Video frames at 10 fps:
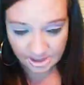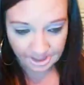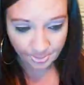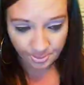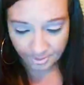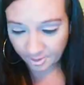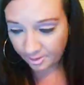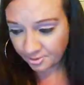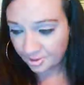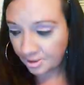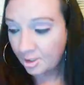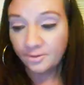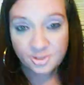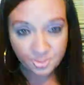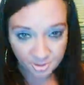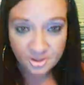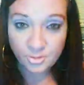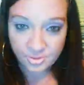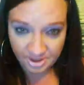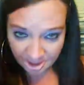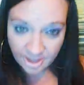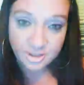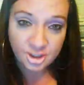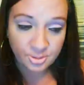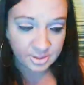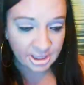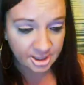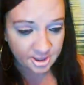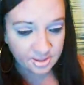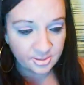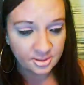Time apart. Well, this person wants to touch you again.